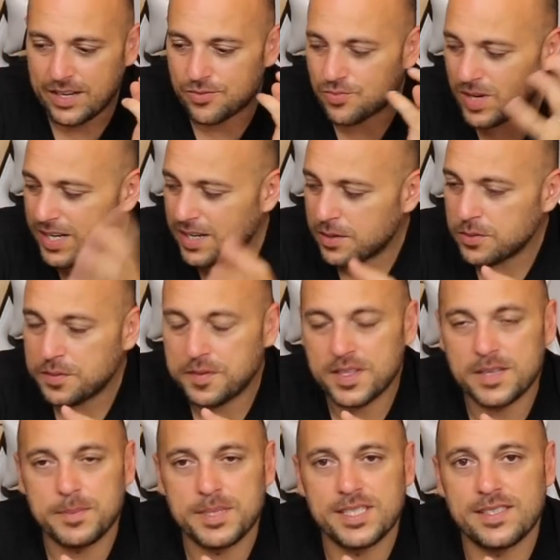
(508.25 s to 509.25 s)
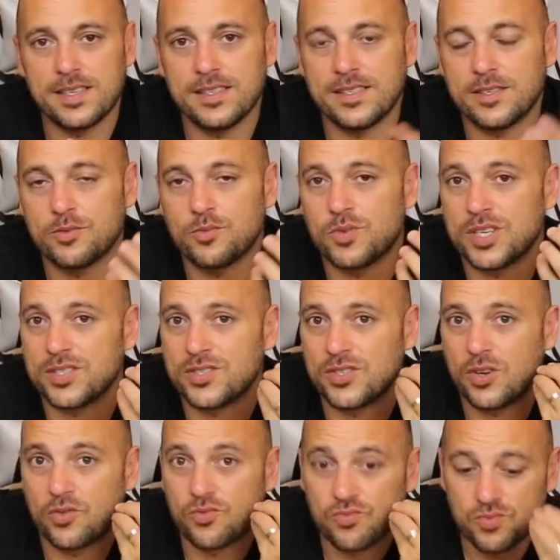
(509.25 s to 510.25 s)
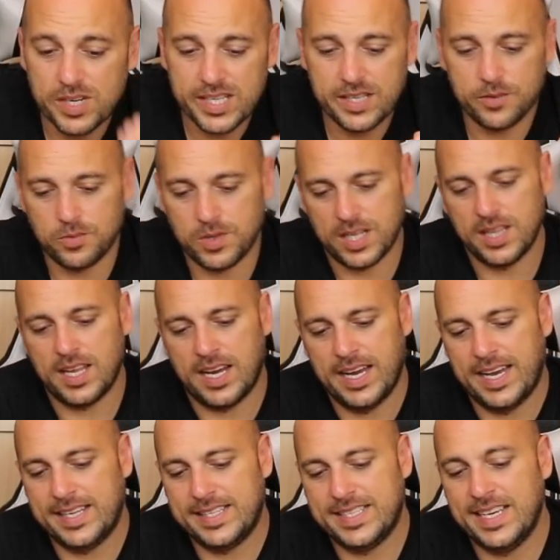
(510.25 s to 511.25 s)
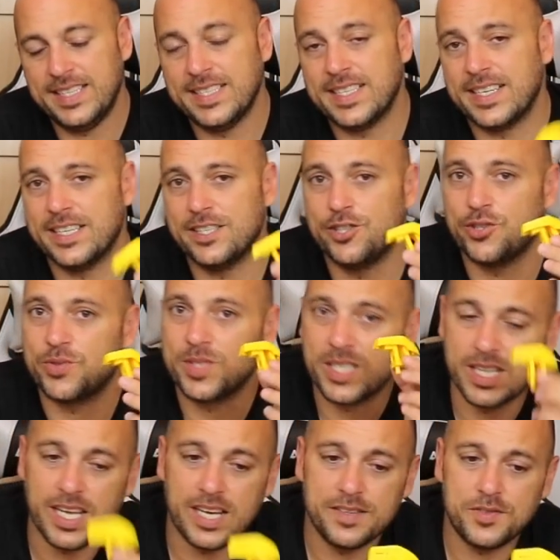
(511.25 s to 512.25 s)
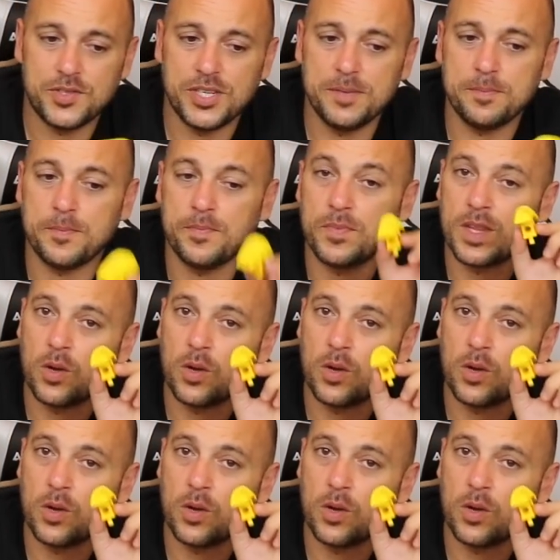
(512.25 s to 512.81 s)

runout filament sensor works really well i had tested it during the live stream